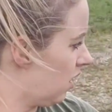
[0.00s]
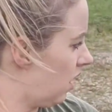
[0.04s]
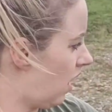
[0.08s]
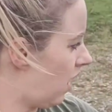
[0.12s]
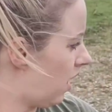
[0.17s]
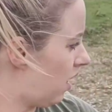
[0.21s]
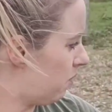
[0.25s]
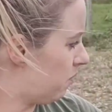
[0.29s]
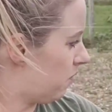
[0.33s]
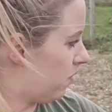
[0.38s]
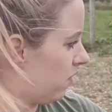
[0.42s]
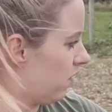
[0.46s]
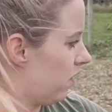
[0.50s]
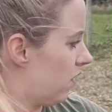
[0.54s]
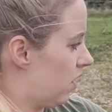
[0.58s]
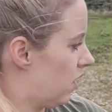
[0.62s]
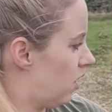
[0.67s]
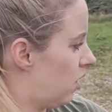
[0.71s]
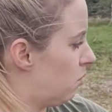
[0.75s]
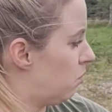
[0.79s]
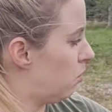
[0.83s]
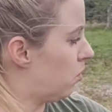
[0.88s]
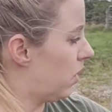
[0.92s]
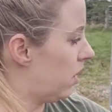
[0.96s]

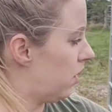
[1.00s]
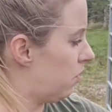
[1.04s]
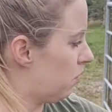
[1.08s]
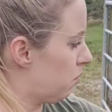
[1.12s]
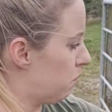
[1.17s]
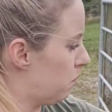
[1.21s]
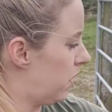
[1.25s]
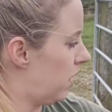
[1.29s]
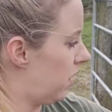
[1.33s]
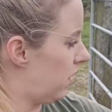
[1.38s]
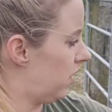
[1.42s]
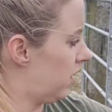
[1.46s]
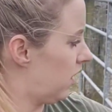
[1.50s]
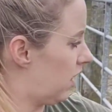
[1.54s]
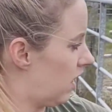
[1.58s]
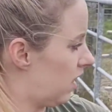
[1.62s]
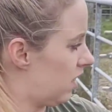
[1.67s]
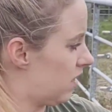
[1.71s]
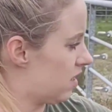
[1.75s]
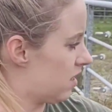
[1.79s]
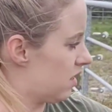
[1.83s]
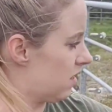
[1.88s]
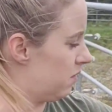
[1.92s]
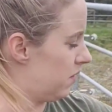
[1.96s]
Come away from behind the
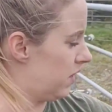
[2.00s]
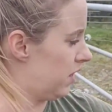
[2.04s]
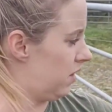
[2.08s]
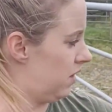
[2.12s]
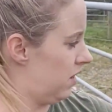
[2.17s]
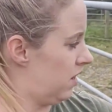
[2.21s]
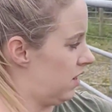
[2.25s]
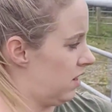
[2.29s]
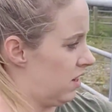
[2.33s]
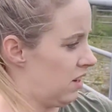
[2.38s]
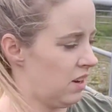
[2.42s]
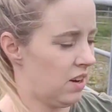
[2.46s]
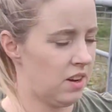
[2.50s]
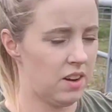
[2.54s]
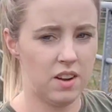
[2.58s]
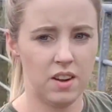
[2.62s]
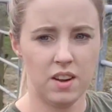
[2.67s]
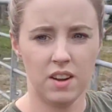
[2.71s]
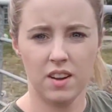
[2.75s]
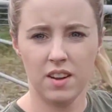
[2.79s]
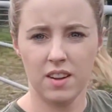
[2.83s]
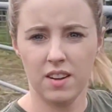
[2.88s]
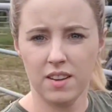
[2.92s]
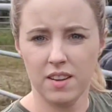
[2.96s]
gate, come
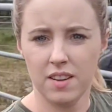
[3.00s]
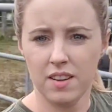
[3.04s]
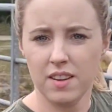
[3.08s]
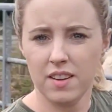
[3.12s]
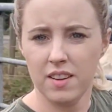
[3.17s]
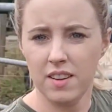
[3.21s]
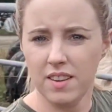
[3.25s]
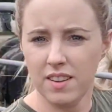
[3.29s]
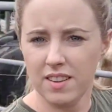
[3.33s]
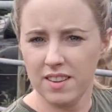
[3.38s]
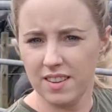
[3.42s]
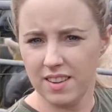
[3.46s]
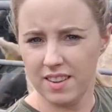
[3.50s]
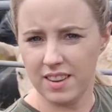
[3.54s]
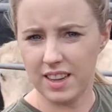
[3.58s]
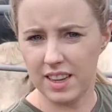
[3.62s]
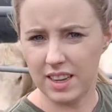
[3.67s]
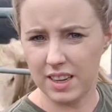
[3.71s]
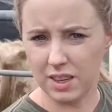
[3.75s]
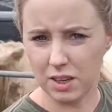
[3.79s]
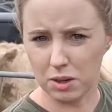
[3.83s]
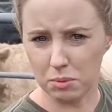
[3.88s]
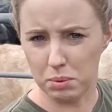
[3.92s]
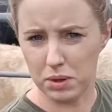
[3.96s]
on.
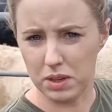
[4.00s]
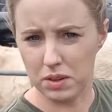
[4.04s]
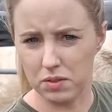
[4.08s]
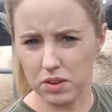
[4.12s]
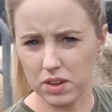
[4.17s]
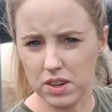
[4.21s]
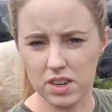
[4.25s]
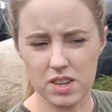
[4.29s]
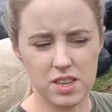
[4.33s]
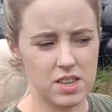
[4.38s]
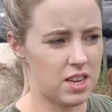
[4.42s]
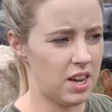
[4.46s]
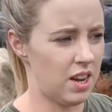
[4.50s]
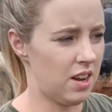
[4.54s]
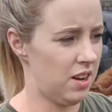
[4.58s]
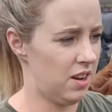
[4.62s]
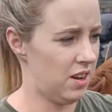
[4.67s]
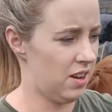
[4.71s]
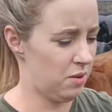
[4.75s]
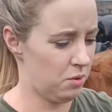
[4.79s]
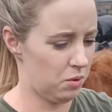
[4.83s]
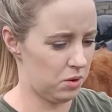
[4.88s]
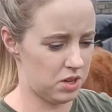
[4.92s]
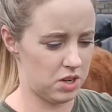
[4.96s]
Eager beavers,
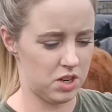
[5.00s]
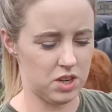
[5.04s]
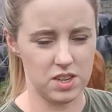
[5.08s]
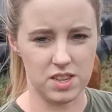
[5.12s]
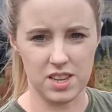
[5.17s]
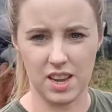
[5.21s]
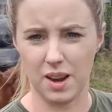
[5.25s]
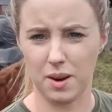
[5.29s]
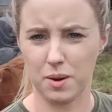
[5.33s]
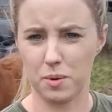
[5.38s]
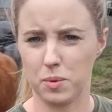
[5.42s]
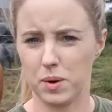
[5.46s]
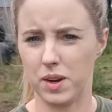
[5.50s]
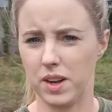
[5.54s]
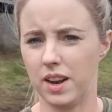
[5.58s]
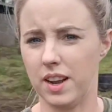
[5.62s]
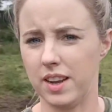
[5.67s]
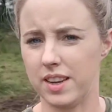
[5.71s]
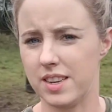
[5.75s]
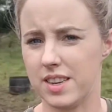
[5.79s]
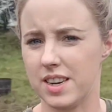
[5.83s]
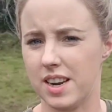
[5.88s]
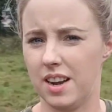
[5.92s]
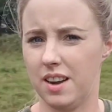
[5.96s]
which is how we
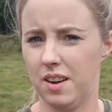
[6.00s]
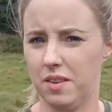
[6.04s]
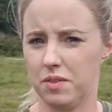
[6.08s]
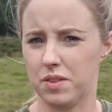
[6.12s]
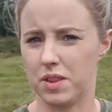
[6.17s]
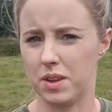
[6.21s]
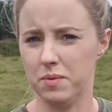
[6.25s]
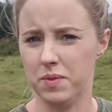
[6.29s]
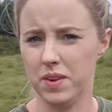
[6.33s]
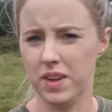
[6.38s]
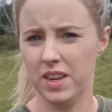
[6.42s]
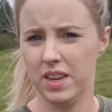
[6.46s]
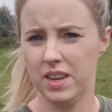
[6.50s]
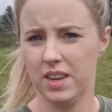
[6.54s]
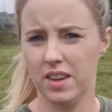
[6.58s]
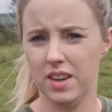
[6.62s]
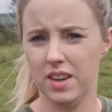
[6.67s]
like to have them.